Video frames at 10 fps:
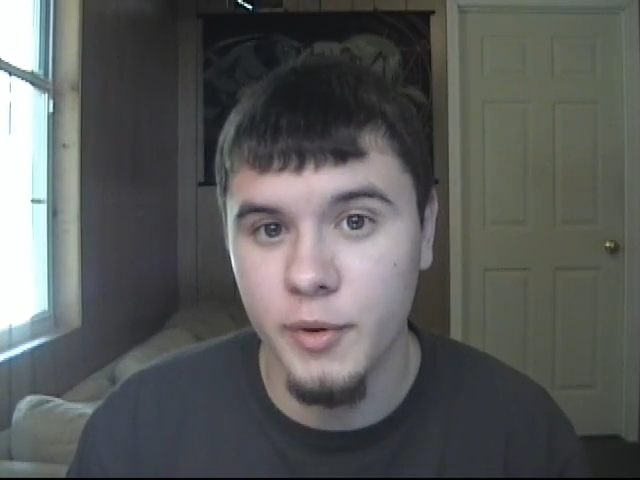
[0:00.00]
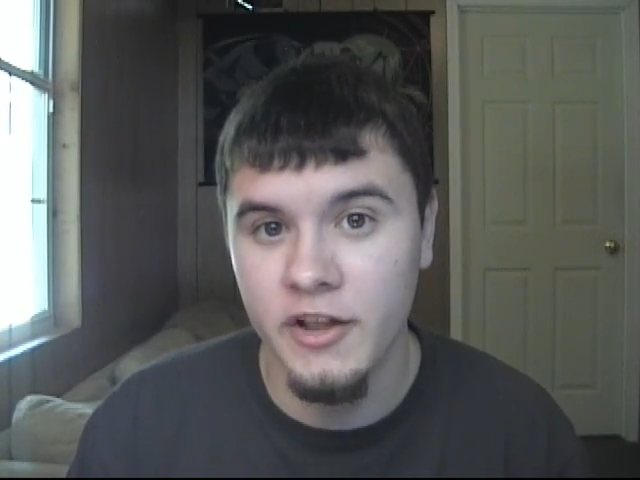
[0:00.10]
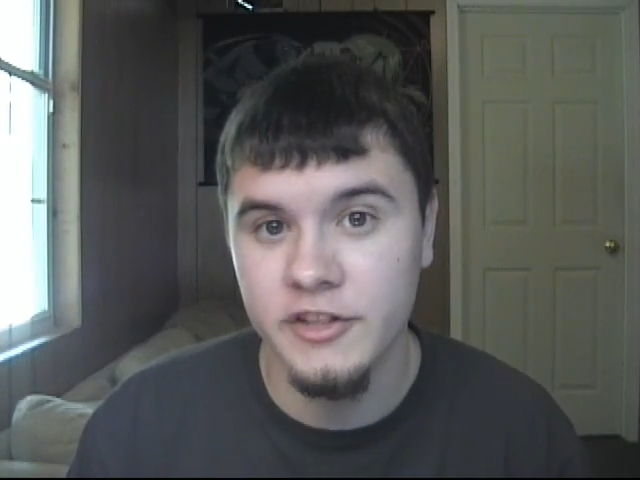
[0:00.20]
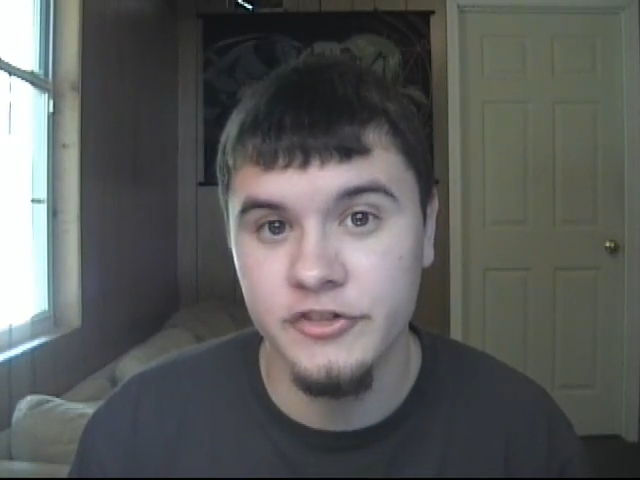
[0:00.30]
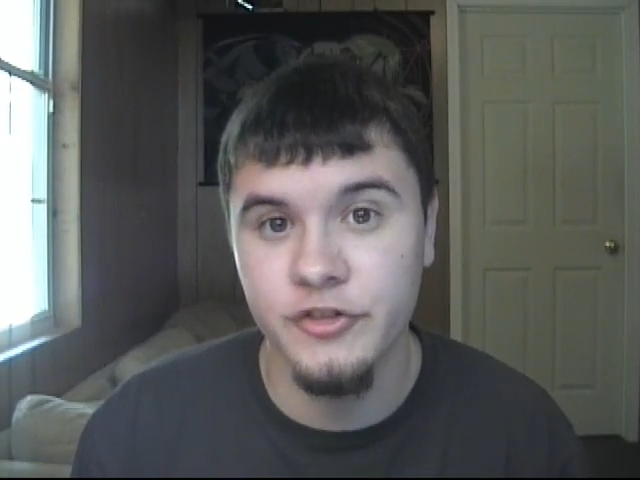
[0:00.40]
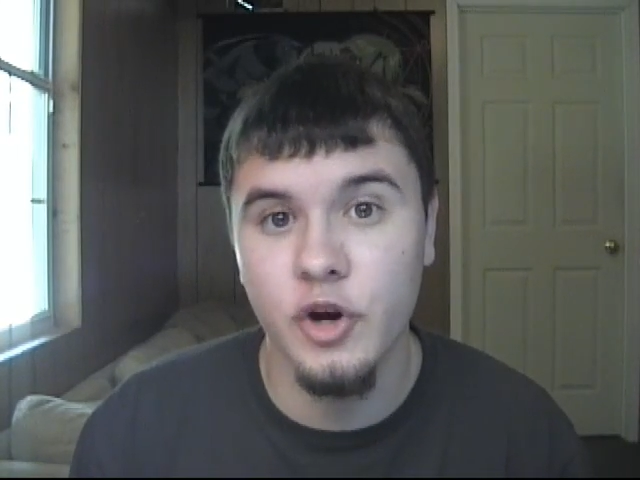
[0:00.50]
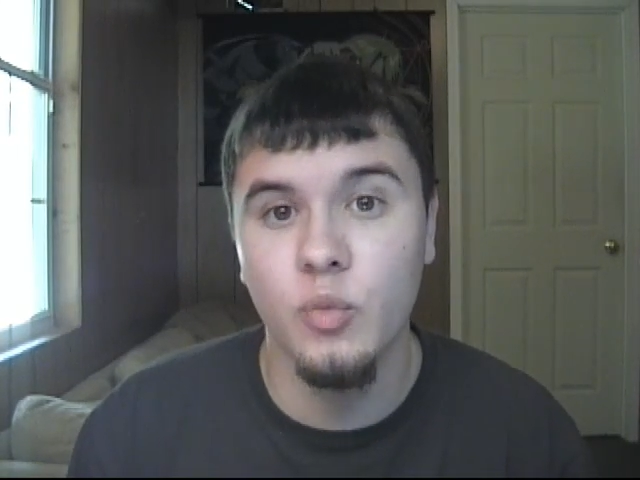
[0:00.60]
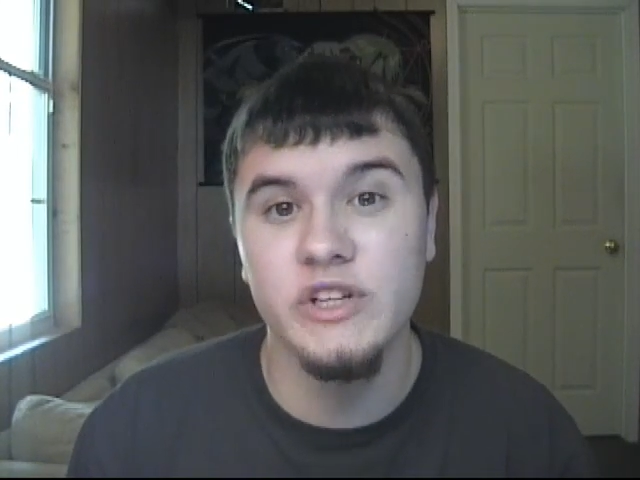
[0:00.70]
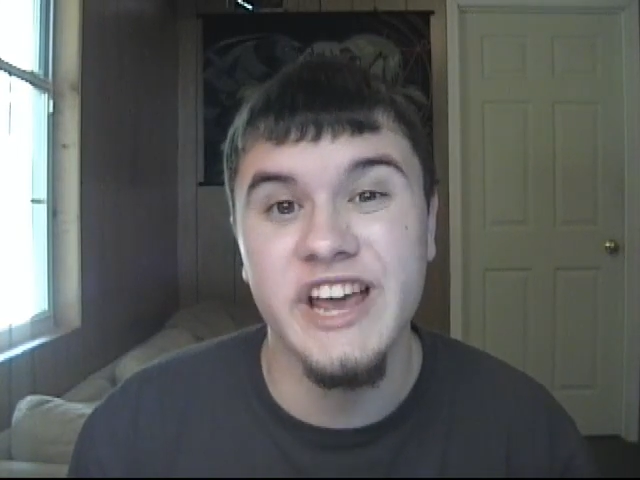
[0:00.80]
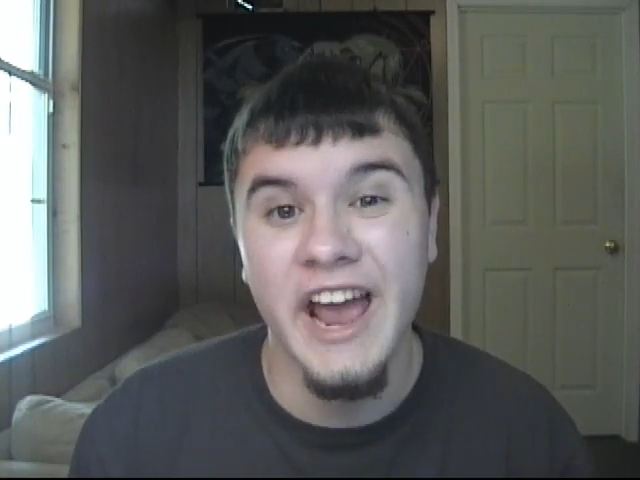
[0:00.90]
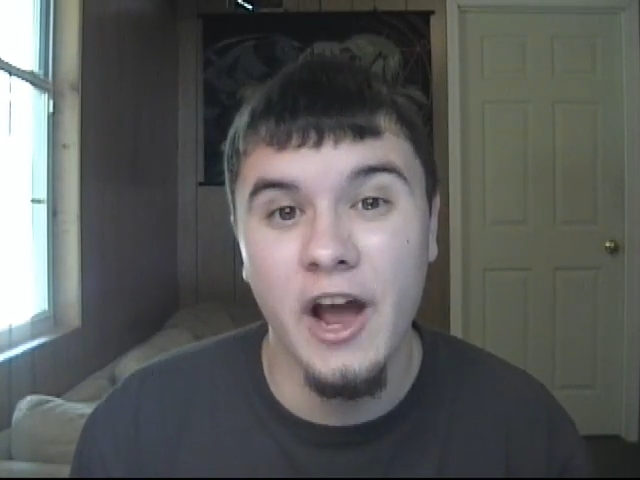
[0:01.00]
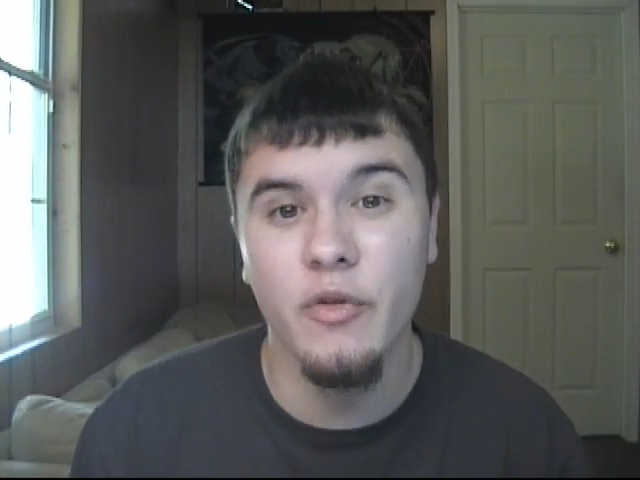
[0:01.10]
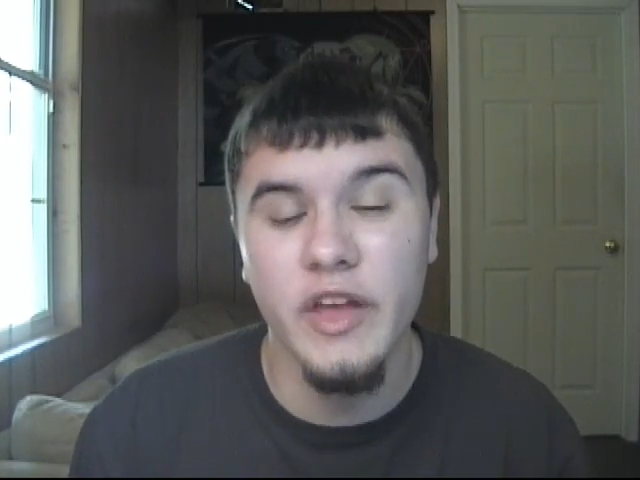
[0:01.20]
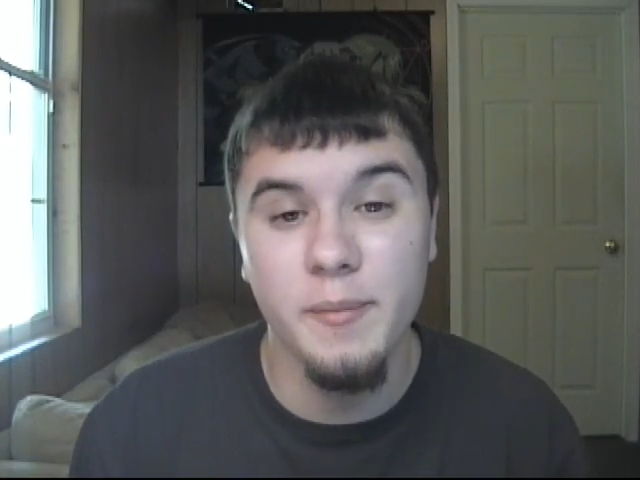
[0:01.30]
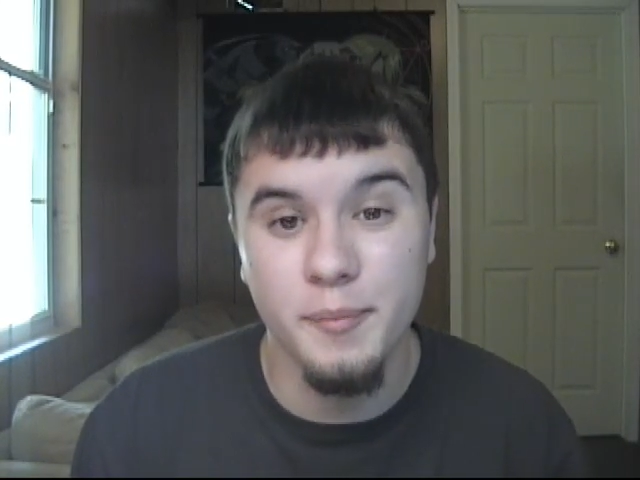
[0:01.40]
about this film was
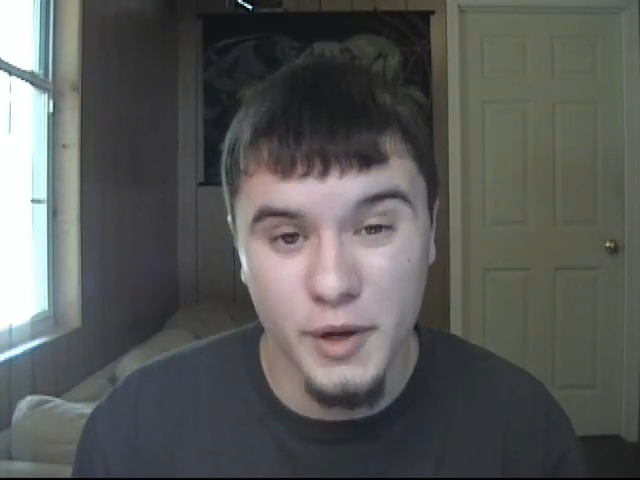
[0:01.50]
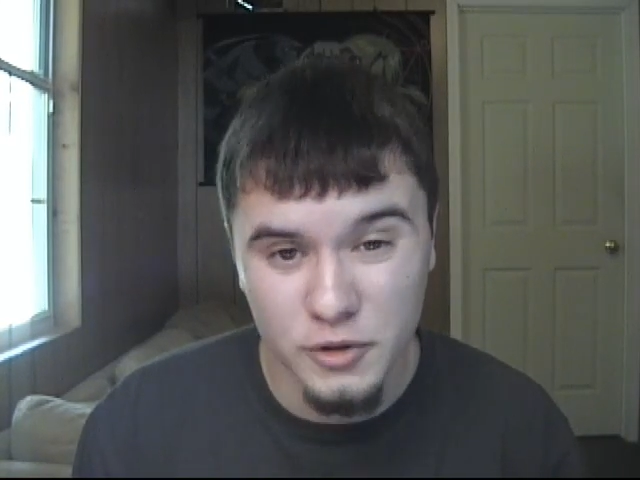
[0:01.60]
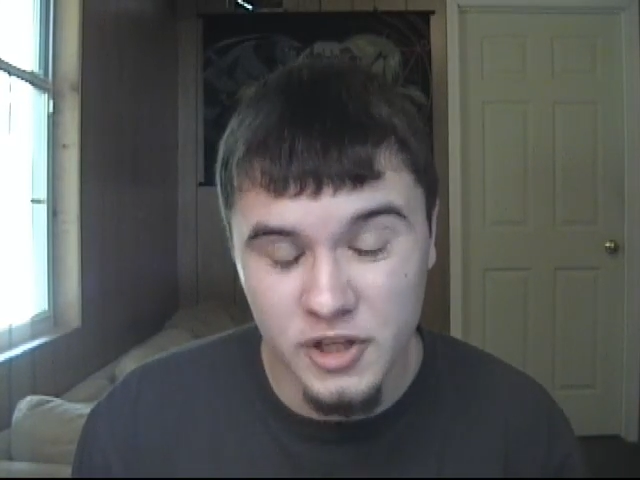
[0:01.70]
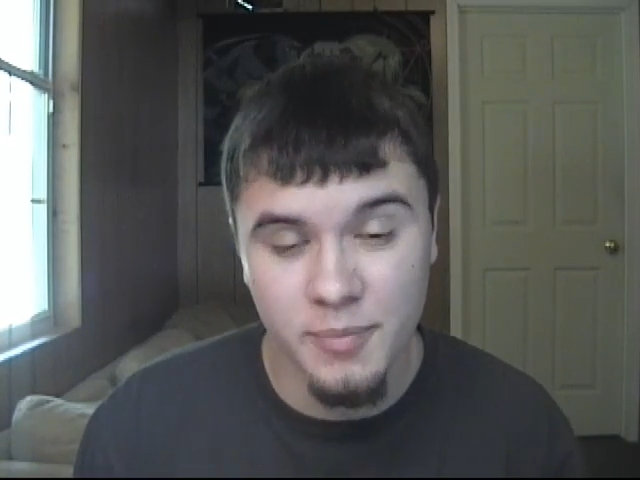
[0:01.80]
how they built